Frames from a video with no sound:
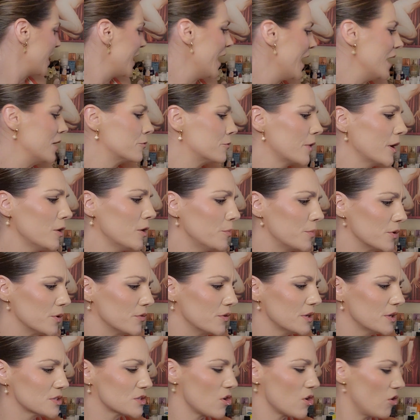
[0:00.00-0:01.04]
And Rare
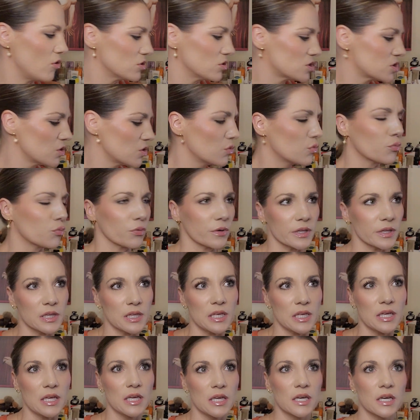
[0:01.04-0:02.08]
Beauty is also
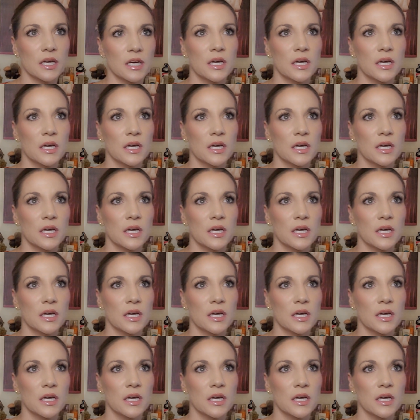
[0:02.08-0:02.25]
really